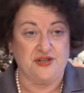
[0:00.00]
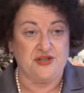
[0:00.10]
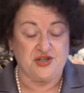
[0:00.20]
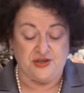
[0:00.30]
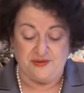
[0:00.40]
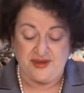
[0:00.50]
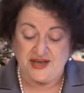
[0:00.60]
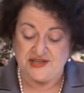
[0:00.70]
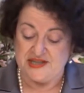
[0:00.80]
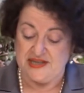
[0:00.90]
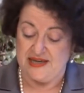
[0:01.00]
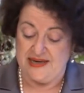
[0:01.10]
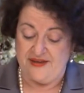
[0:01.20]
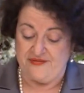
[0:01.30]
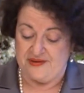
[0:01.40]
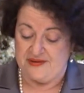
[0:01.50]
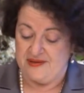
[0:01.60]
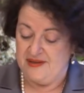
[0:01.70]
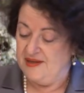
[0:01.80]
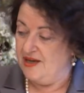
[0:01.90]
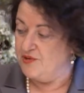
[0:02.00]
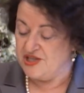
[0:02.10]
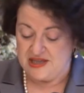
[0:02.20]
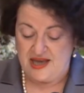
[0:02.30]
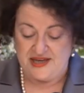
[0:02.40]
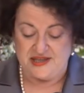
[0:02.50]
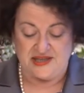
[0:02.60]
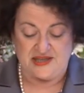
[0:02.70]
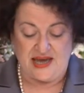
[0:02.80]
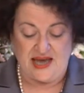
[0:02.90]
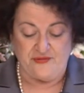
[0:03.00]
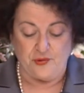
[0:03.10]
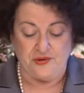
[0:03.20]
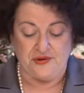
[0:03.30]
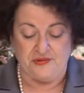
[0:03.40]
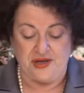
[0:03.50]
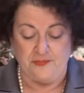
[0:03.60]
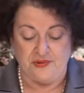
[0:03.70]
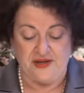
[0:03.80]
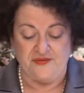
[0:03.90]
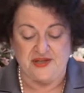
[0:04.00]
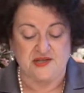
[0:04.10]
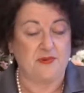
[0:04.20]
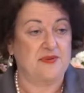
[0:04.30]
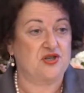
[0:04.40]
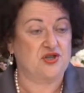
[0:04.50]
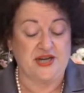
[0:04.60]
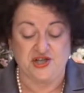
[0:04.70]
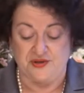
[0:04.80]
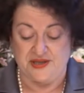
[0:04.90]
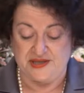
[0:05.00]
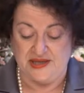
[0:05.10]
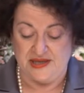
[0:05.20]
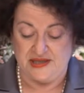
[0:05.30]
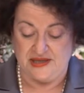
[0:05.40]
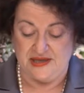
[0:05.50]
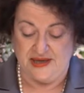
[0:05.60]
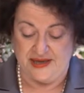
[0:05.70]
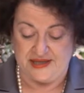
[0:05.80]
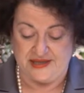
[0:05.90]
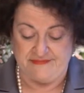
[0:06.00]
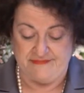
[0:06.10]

in 2011, and we're delighted to have all three previous women treasurers here tonight.